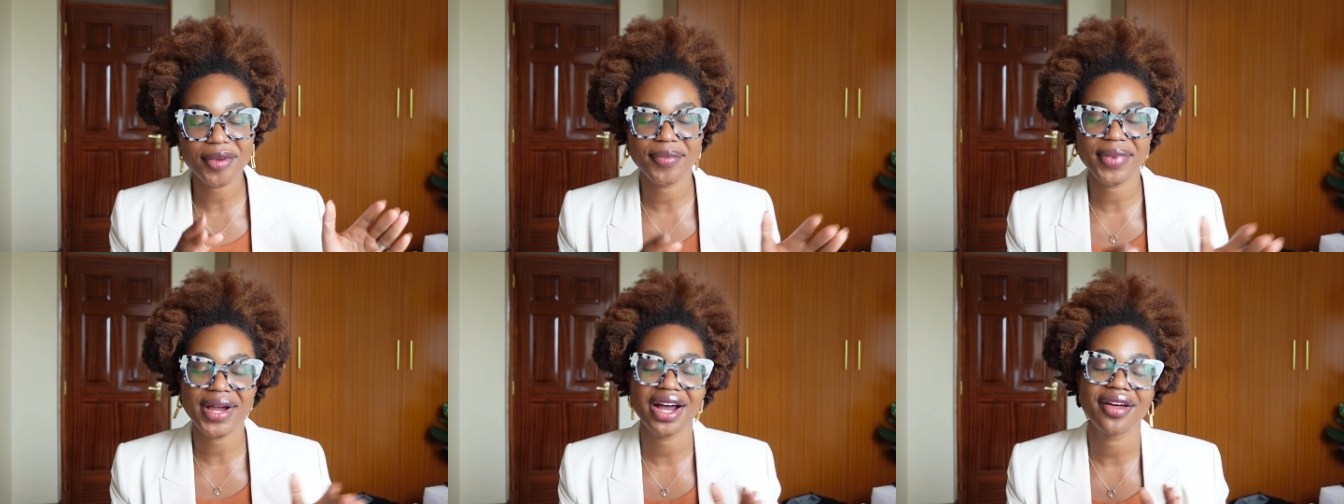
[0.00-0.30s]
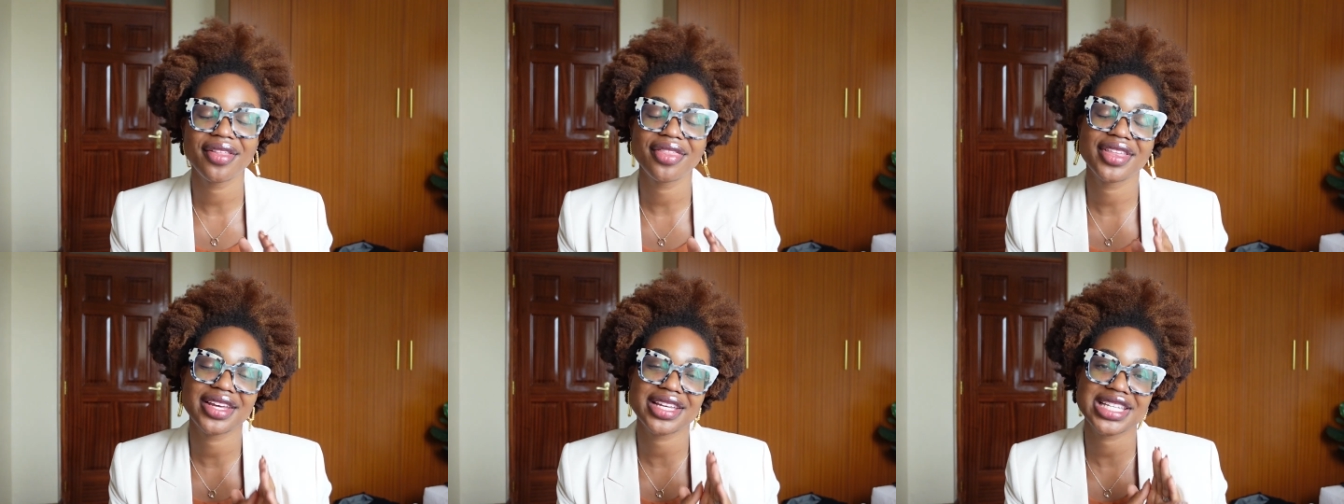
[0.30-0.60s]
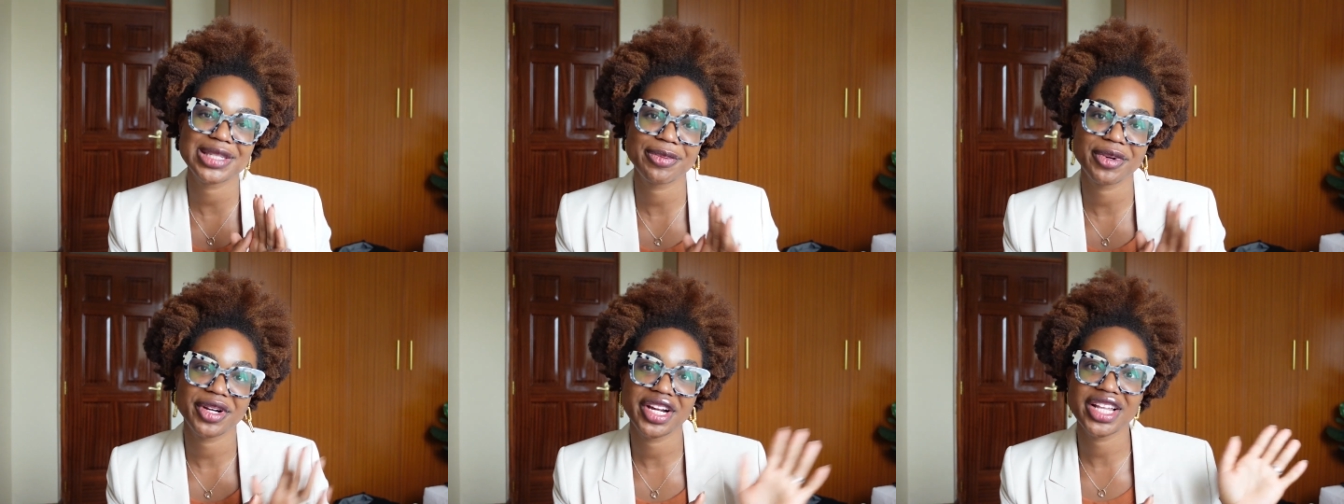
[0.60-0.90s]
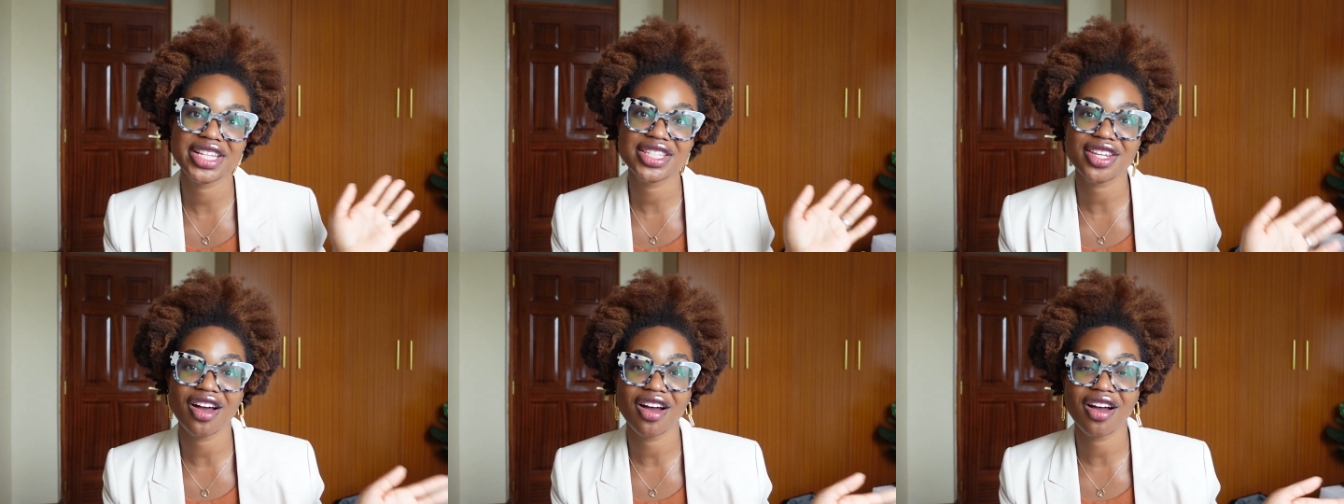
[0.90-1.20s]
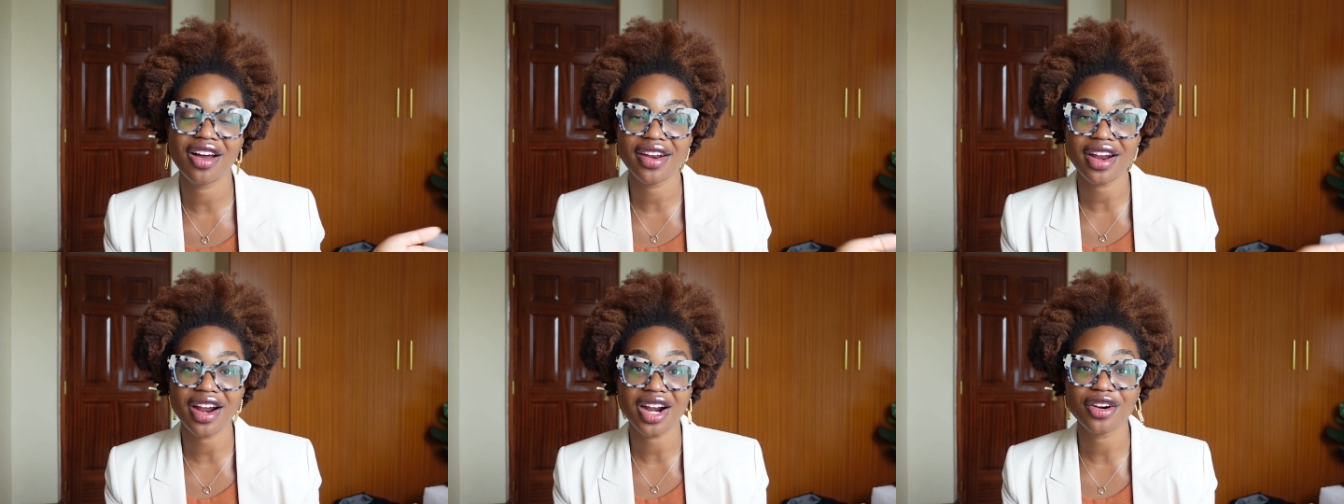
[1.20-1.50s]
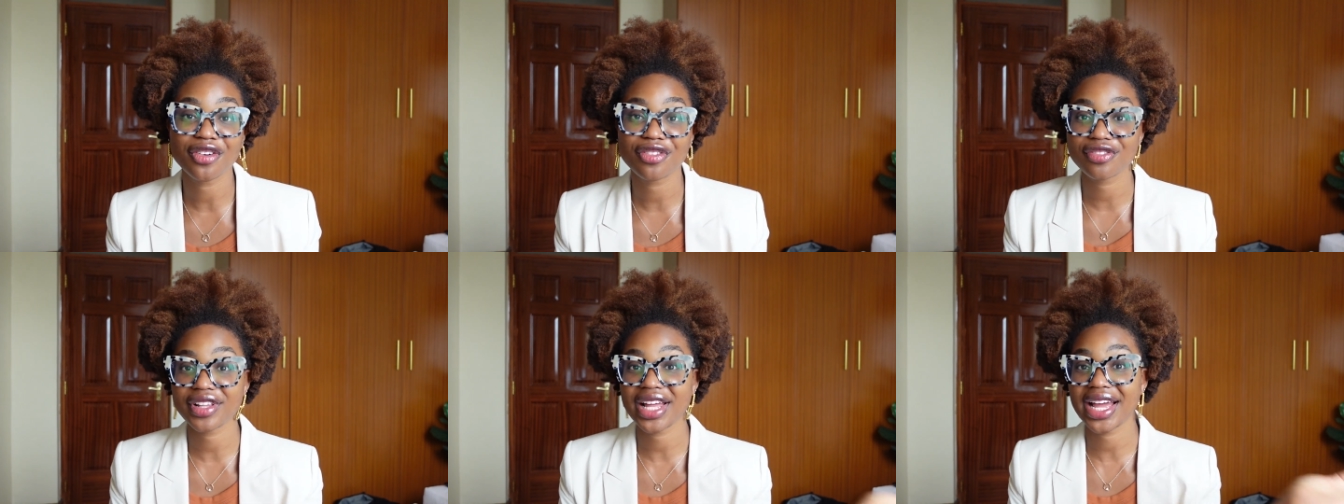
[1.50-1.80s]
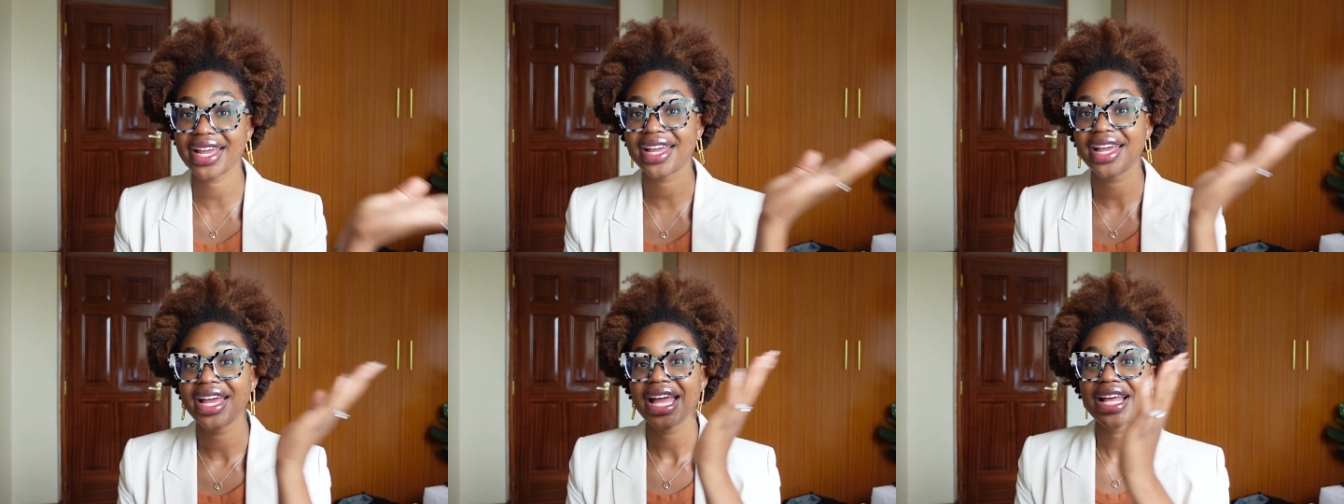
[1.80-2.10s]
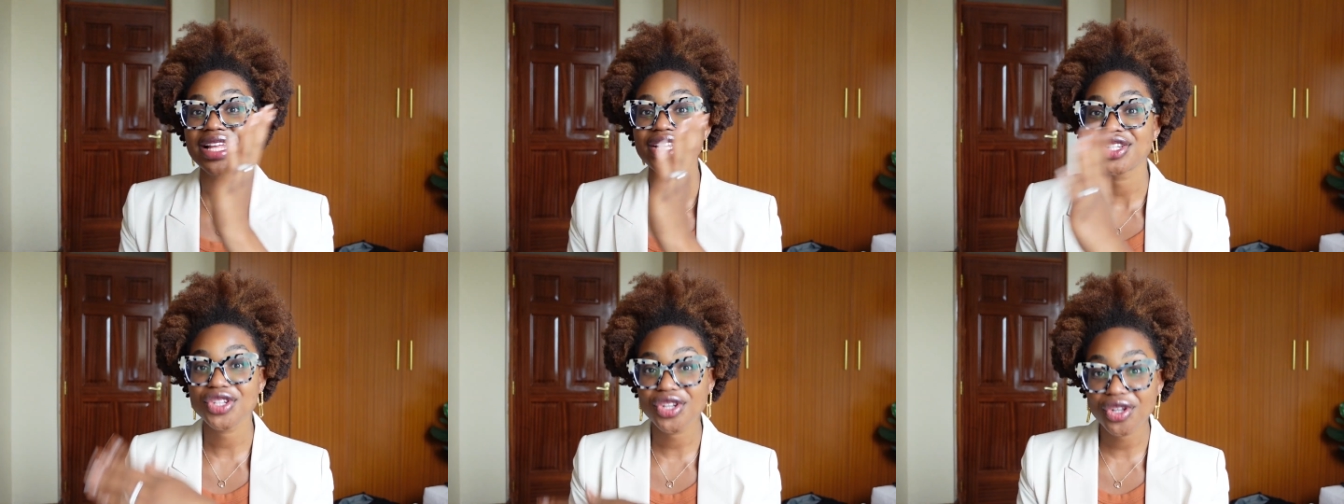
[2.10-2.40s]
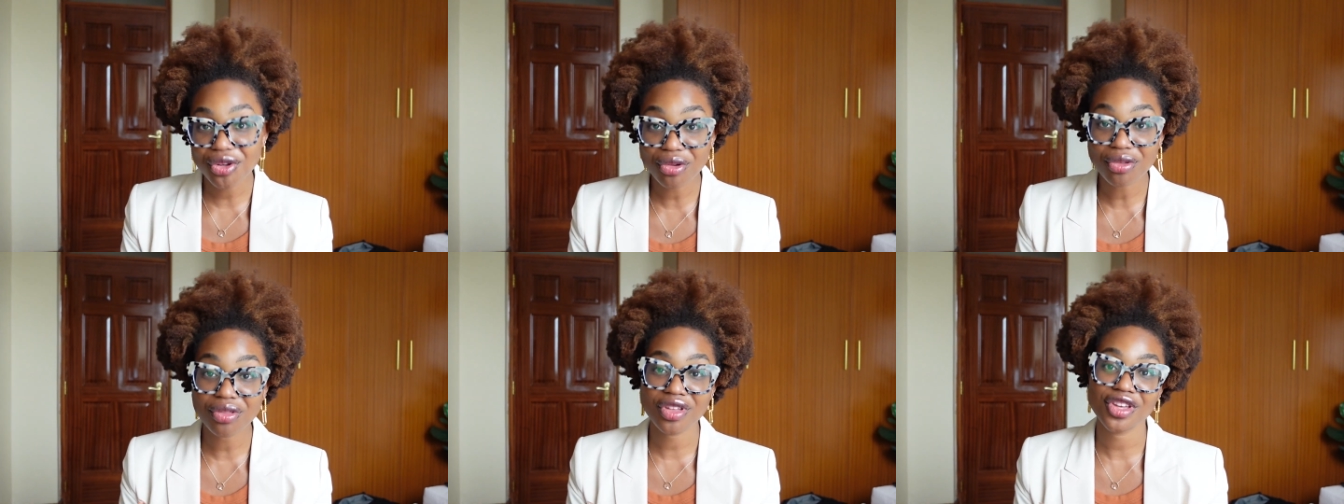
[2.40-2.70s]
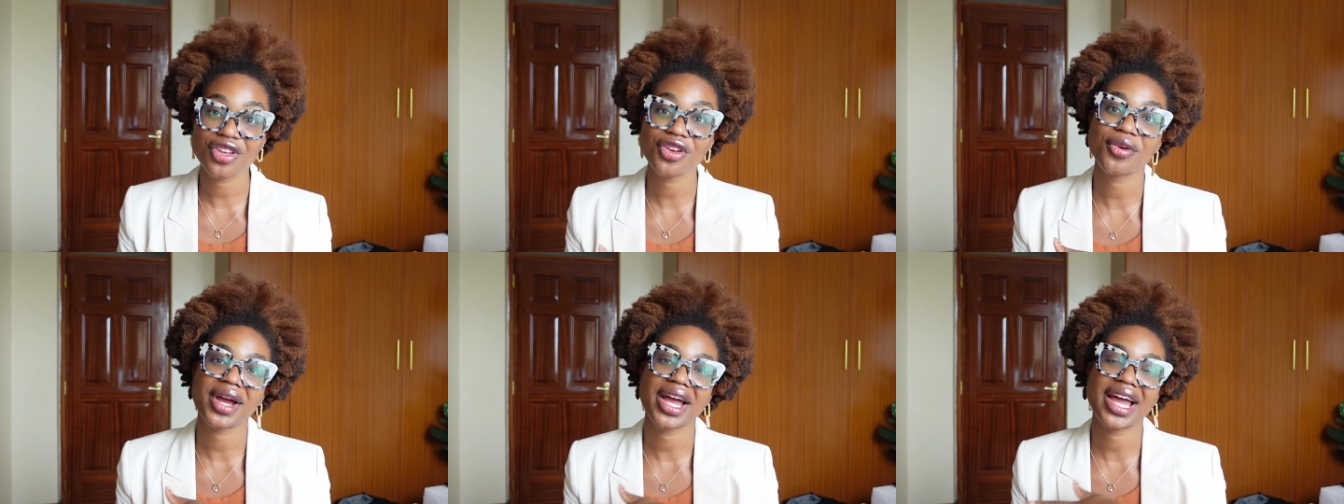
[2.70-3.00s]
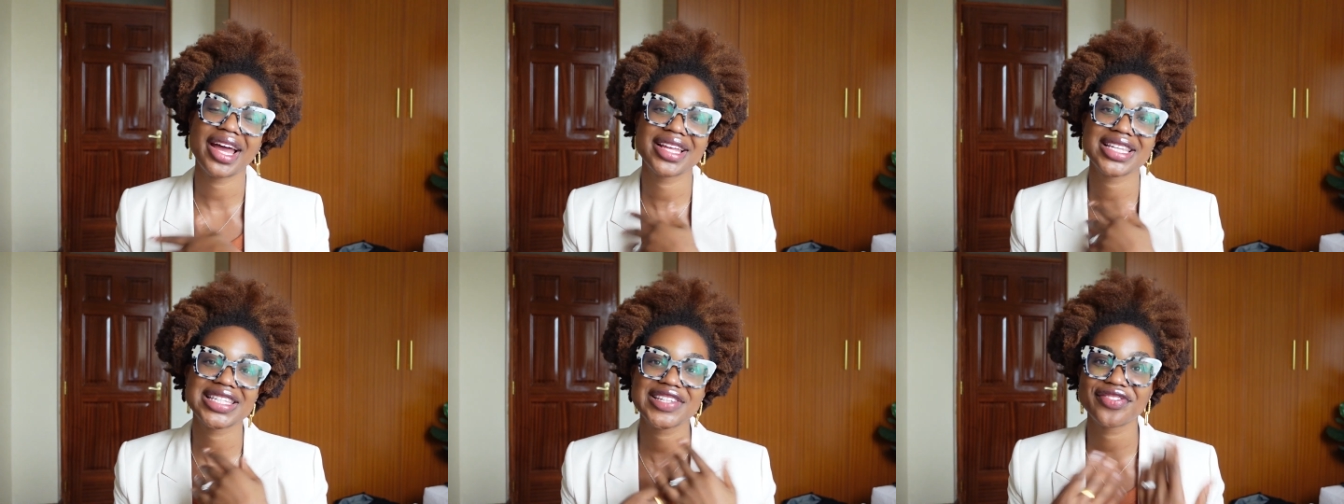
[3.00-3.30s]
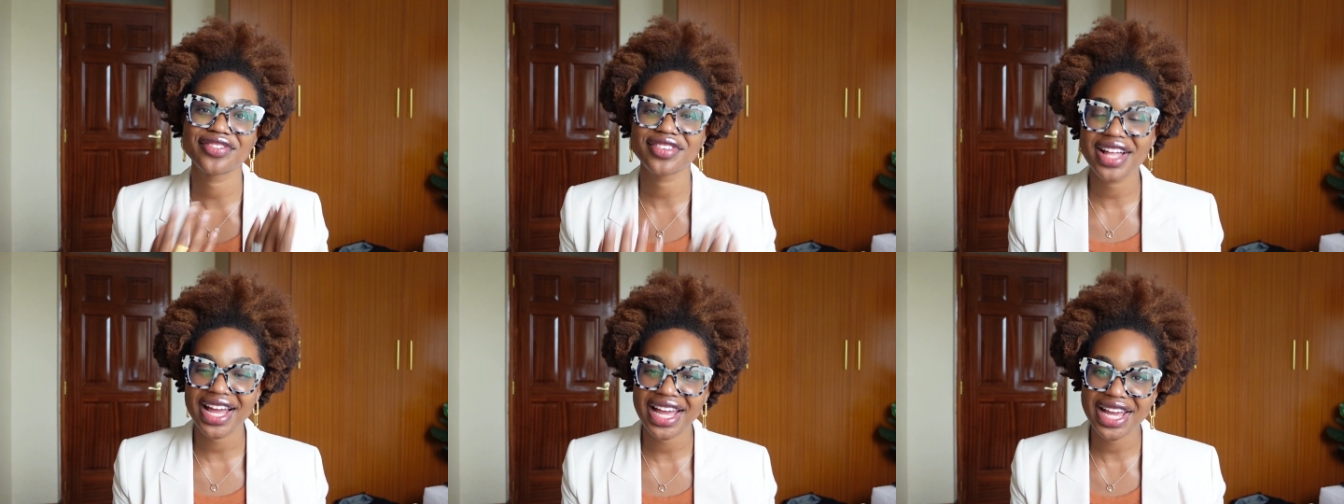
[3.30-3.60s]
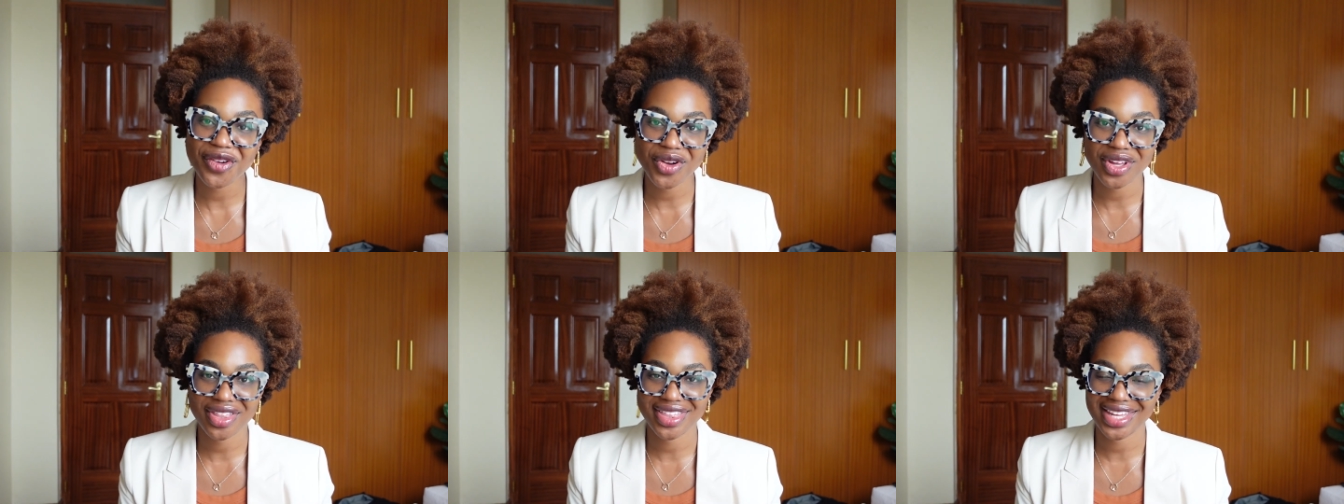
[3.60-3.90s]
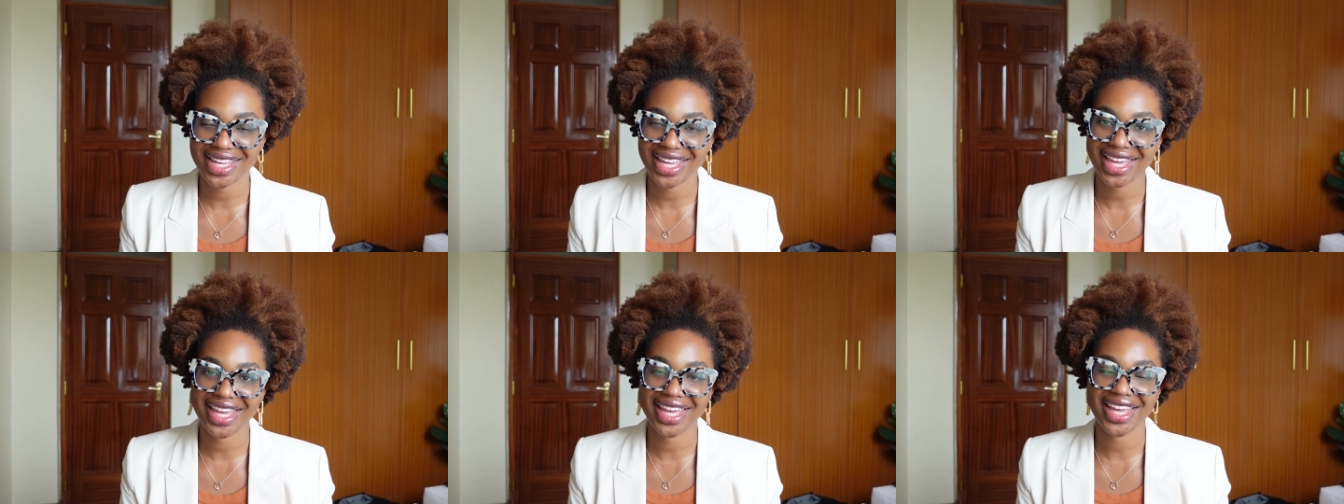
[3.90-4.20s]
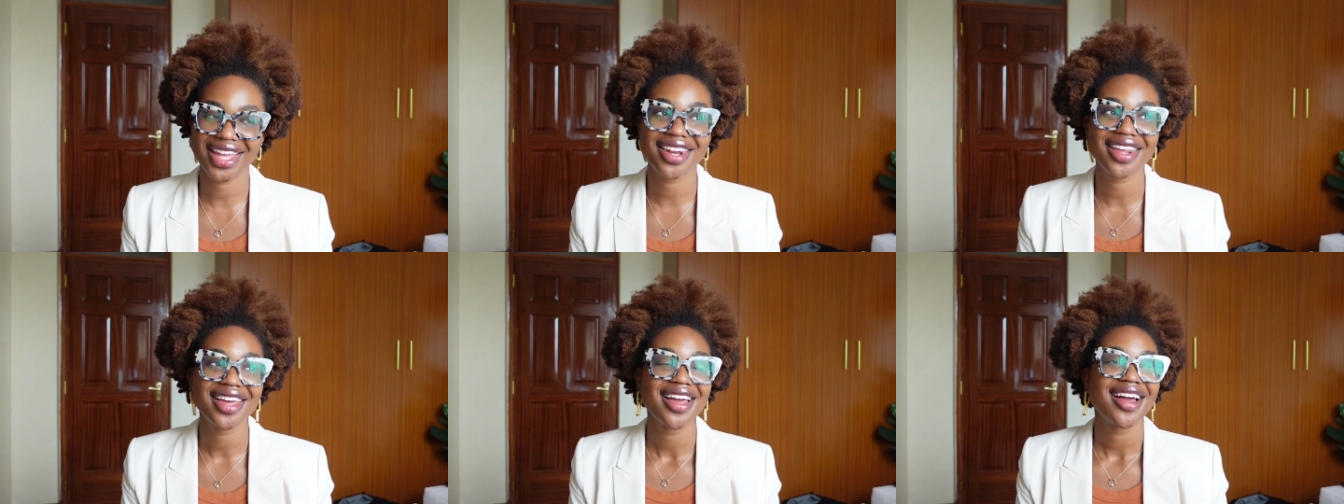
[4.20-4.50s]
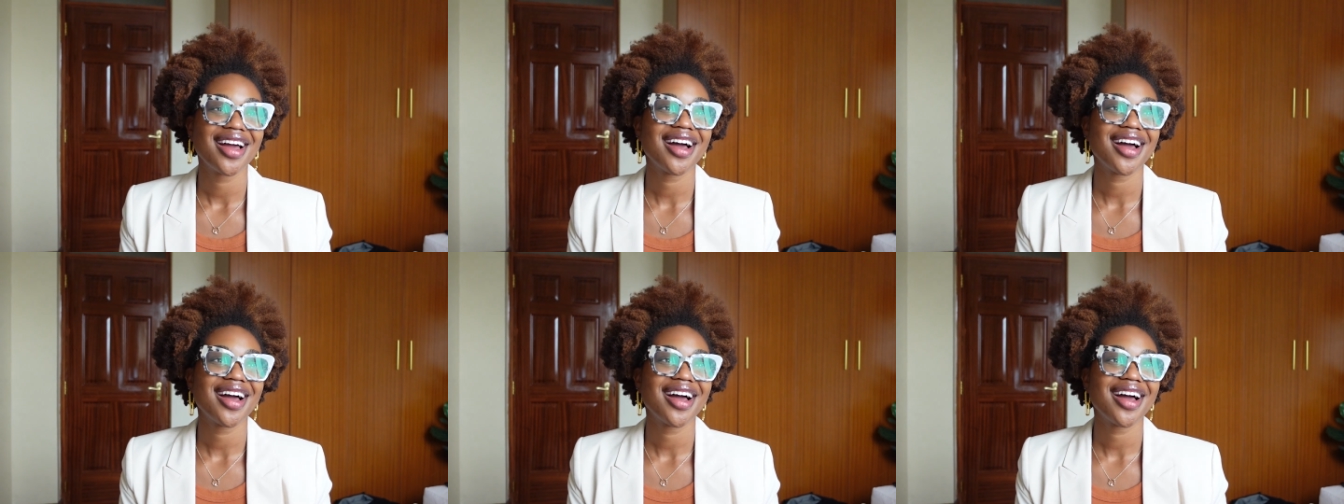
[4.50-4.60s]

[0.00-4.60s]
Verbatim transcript: about the experience on our flight to the U S flying with a kid.